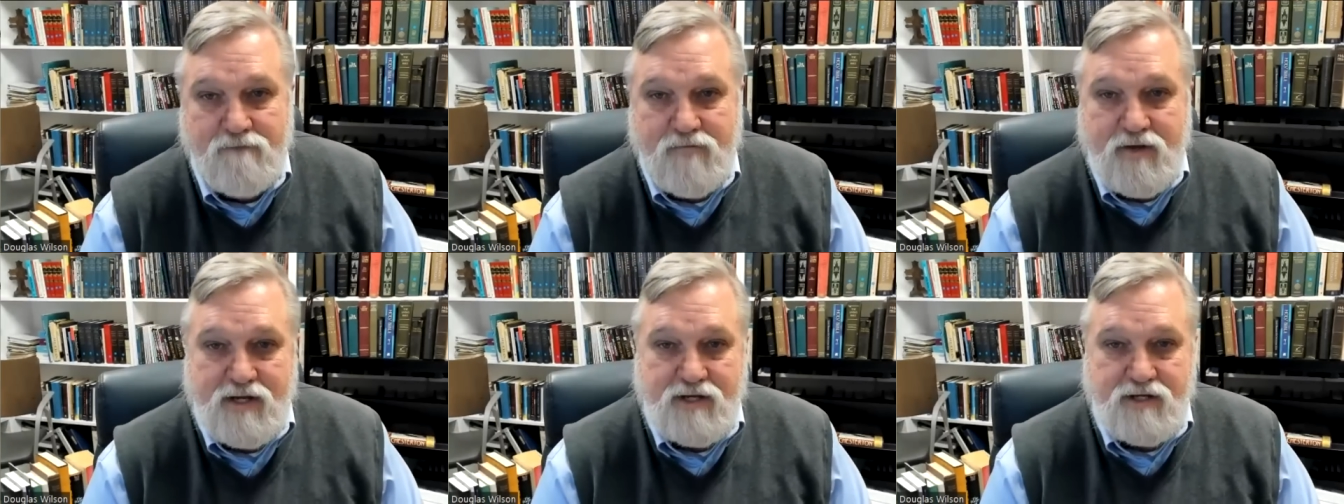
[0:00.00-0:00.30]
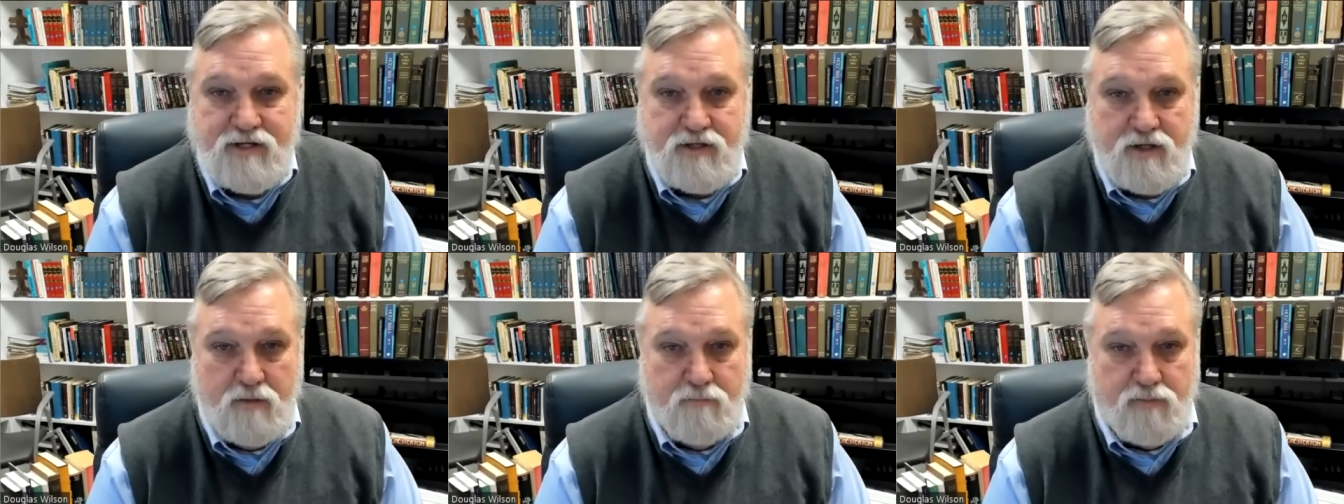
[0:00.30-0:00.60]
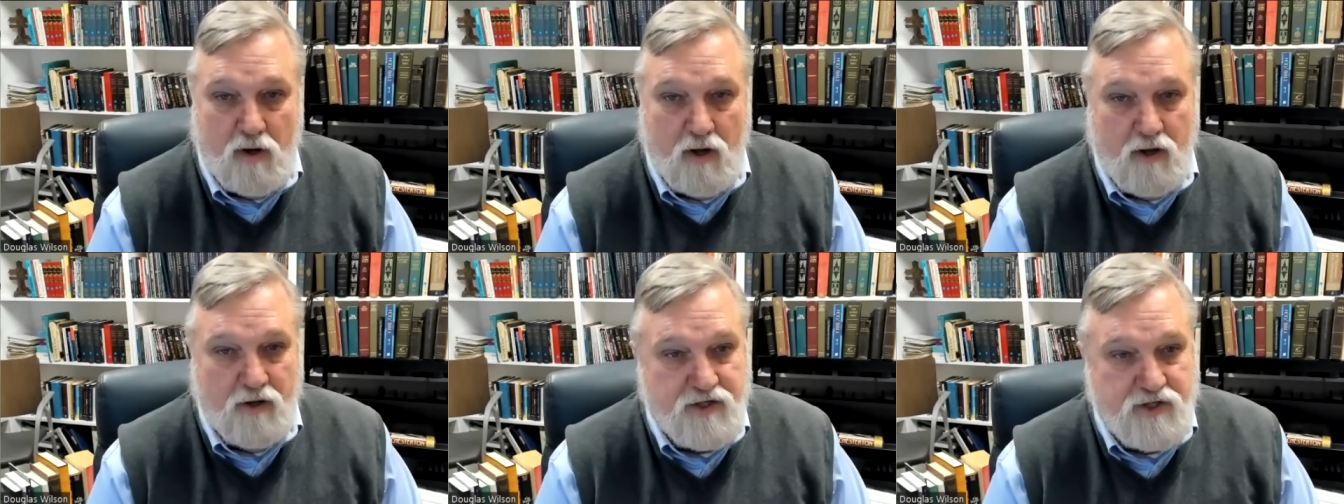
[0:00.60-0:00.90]
is,
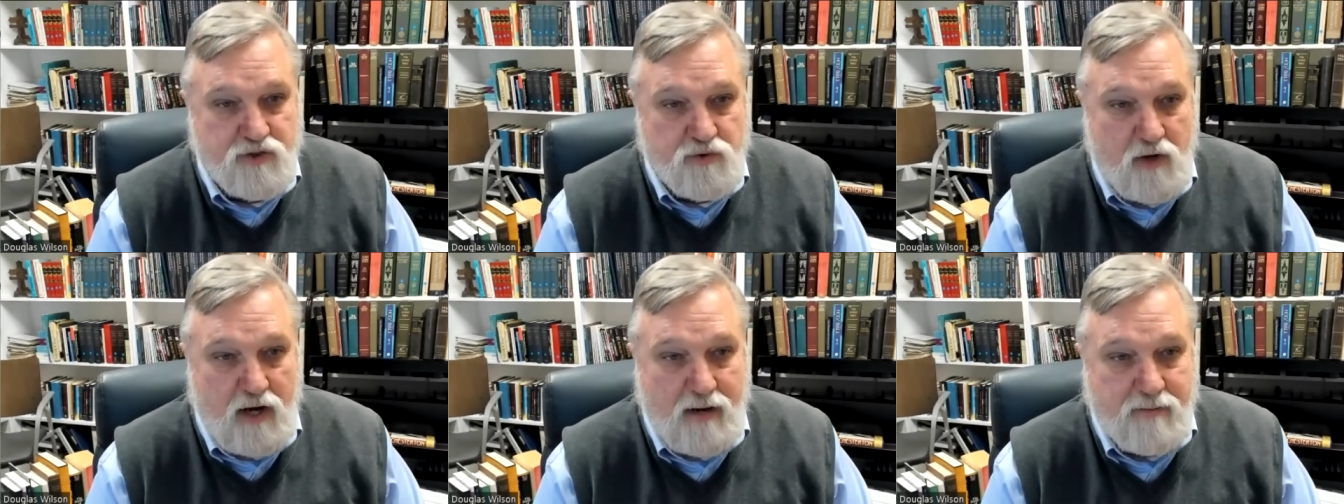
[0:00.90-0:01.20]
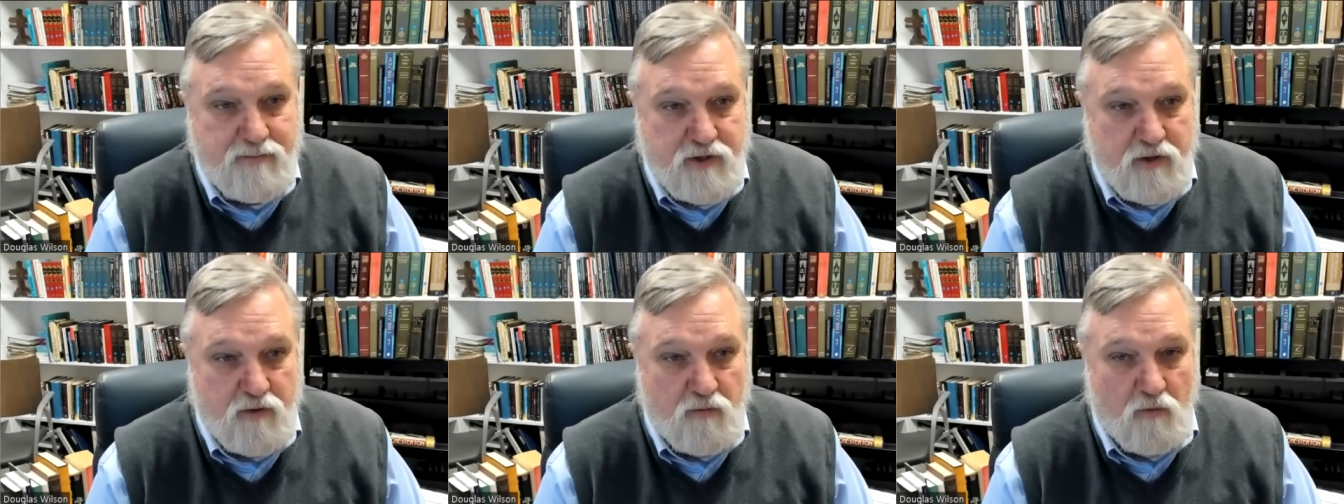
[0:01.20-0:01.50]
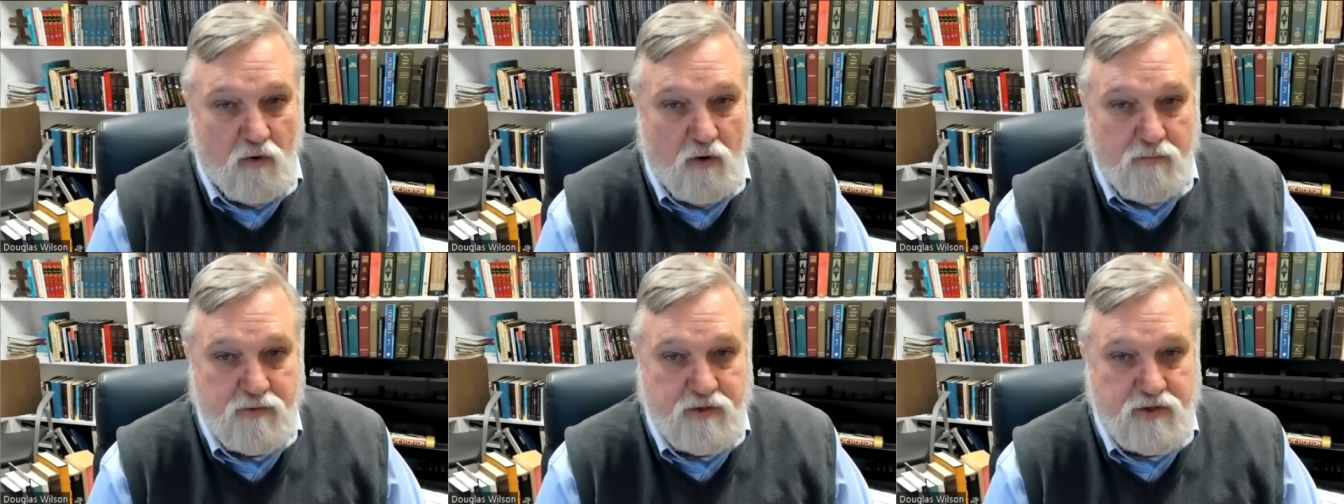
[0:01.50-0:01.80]
Paul describes in
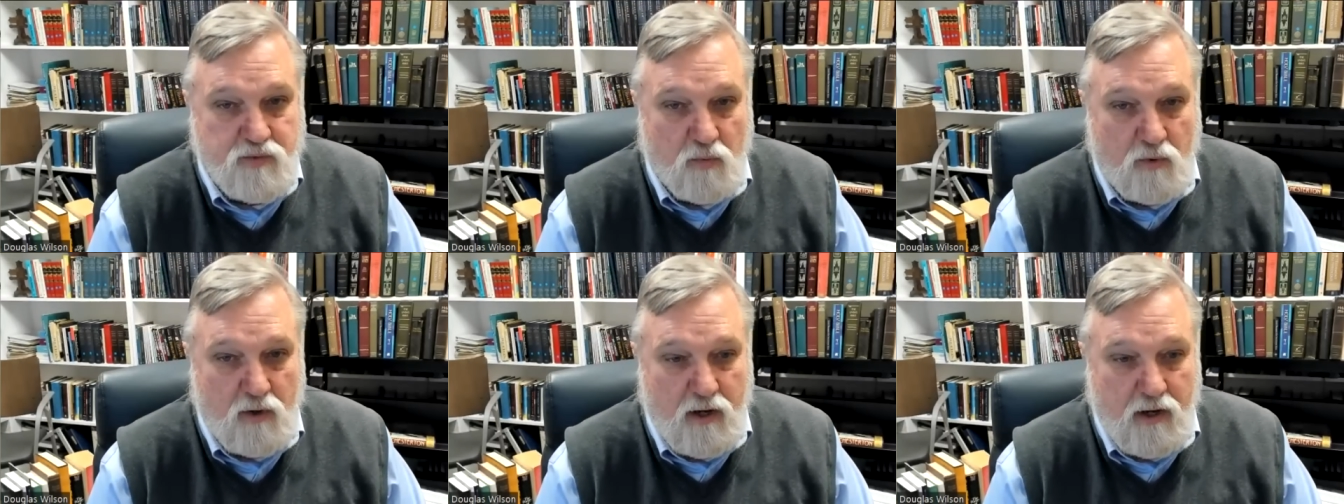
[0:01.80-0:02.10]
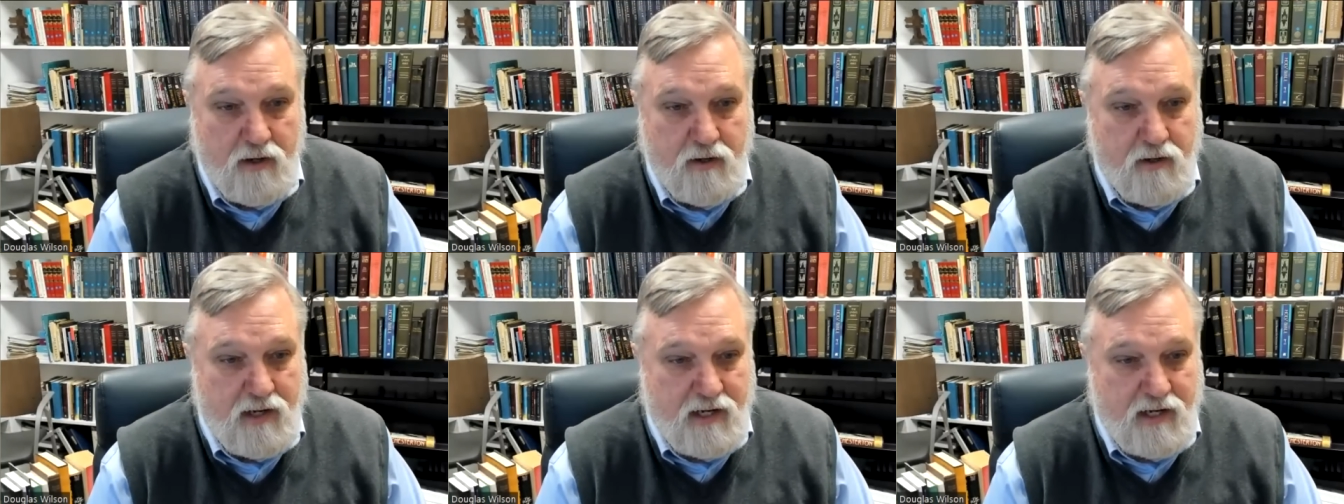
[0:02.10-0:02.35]
Romans 1